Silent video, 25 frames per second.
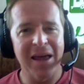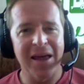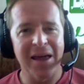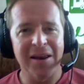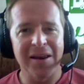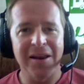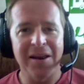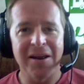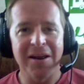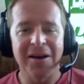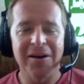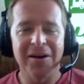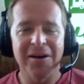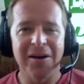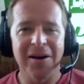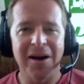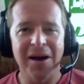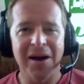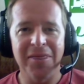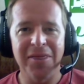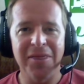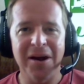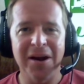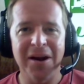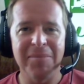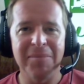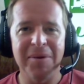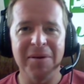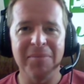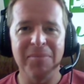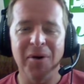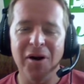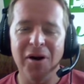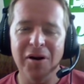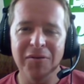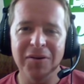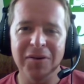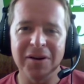and I thought it'd
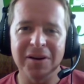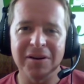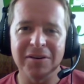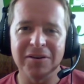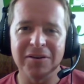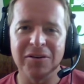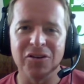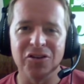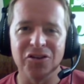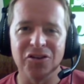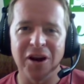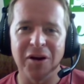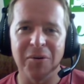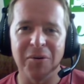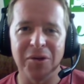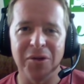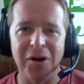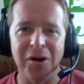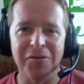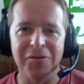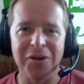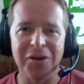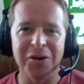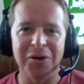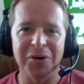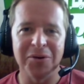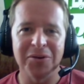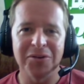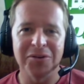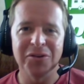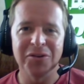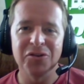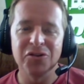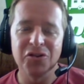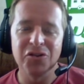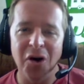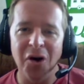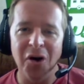be perfect to share with all of you.
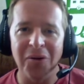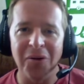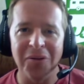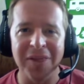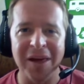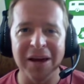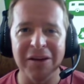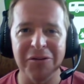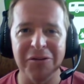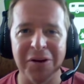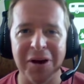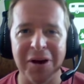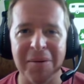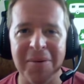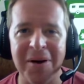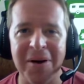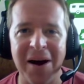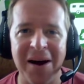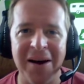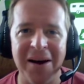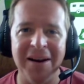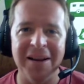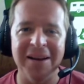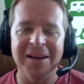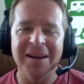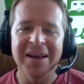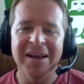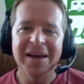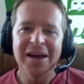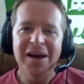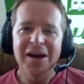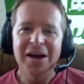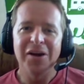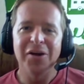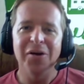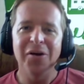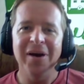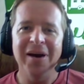So Joel, thanks for coming on, and
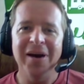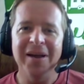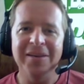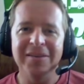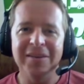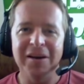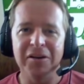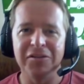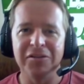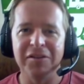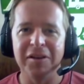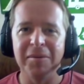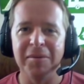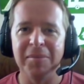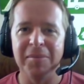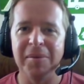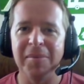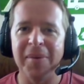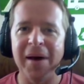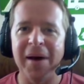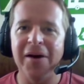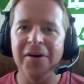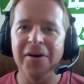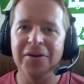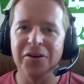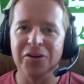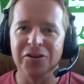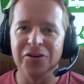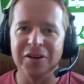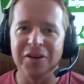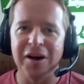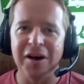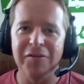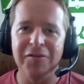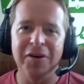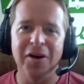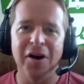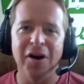go ahead and tell us a little bit about
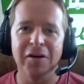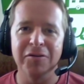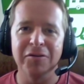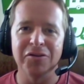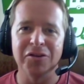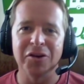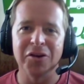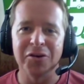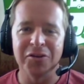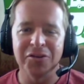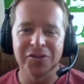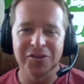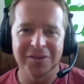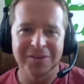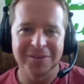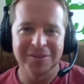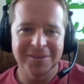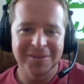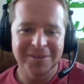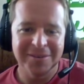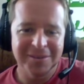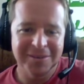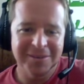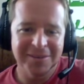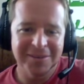yourself and Harvest Host.